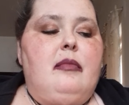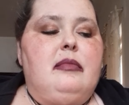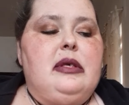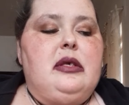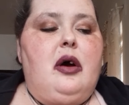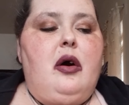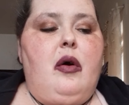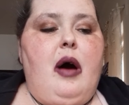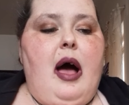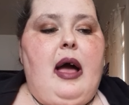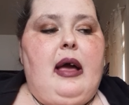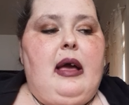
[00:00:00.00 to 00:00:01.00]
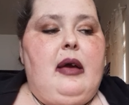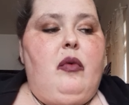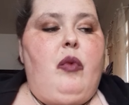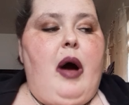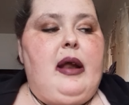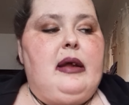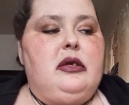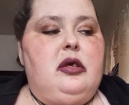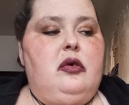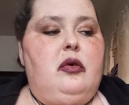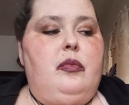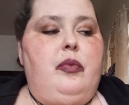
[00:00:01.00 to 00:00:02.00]
So I wanted
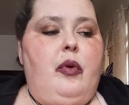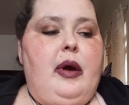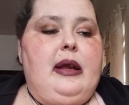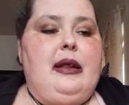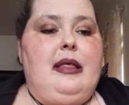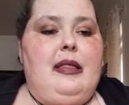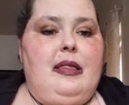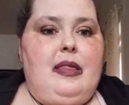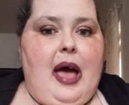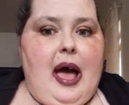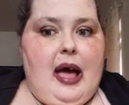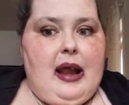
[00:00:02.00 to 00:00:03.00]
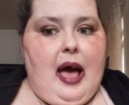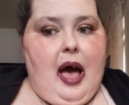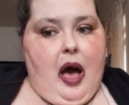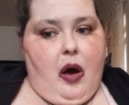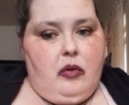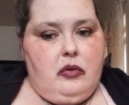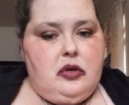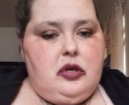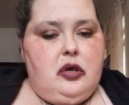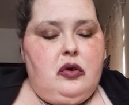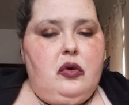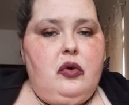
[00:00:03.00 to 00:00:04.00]
to point that out
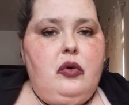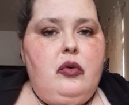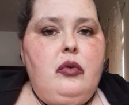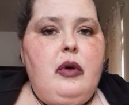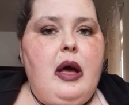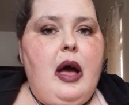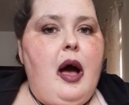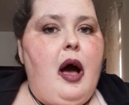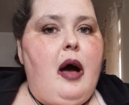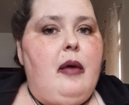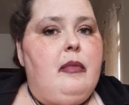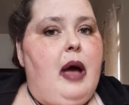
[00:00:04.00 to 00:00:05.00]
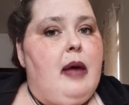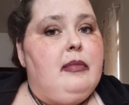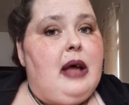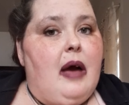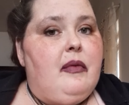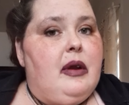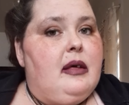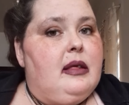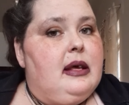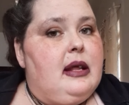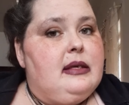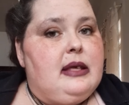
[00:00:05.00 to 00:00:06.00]
too. I'm
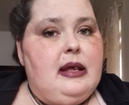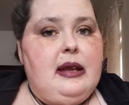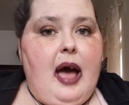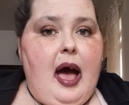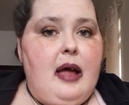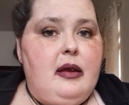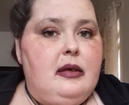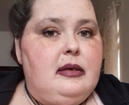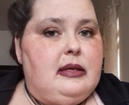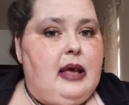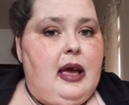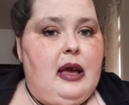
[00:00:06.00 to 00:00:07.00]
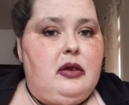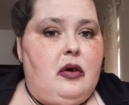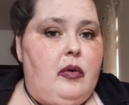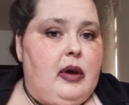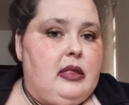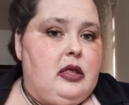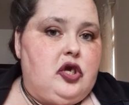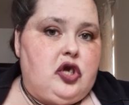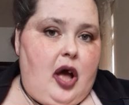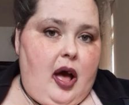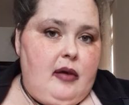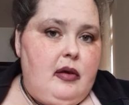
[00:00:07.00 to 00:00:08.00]
definitely not saying don't get the
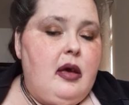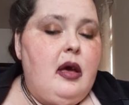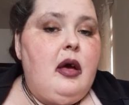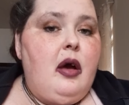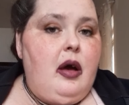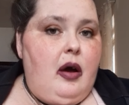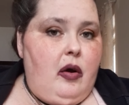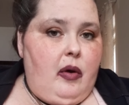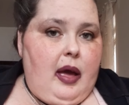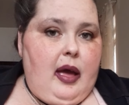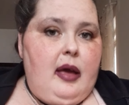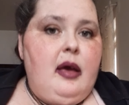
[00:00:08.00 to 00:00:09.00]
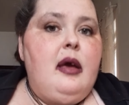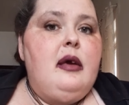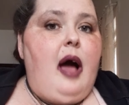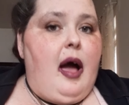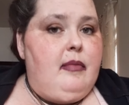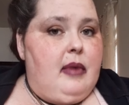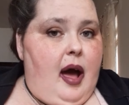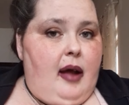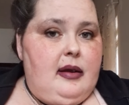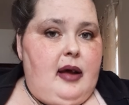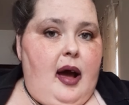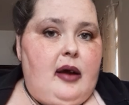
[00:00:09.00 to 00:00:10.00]
shot. Okay? I'm not
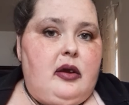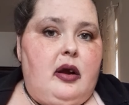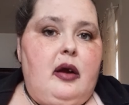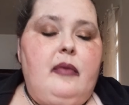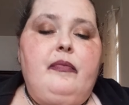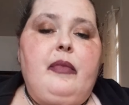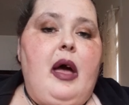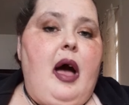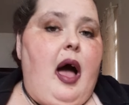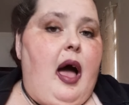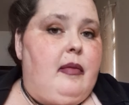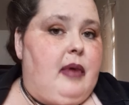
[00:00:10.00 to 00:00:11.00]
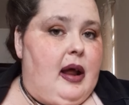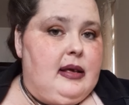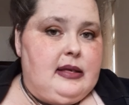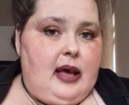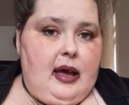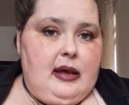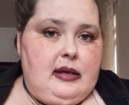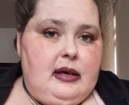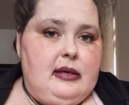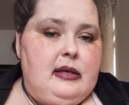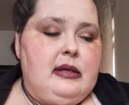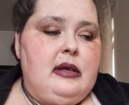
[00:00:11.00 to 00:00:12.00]
a doctor. I'm not a
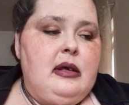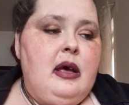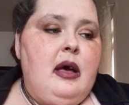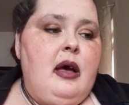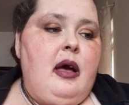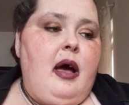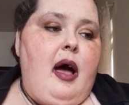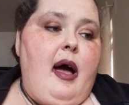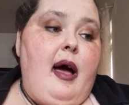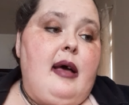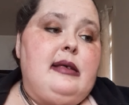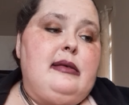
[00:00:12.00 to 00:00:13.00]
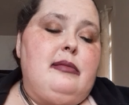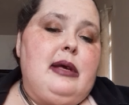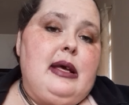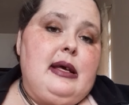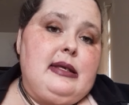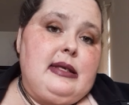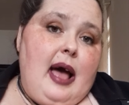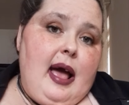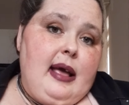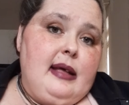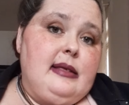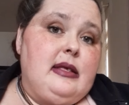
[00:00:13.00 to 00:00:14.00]
scientist. Speaking of
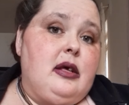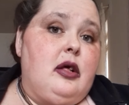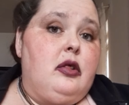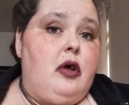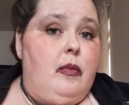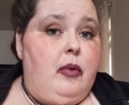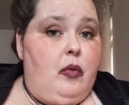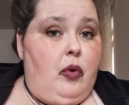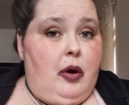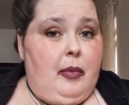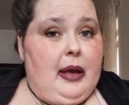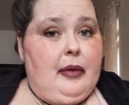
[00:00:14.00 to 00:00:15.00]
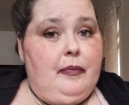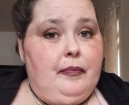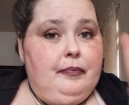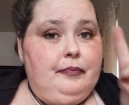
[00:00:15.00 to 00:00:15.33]
science, global warming.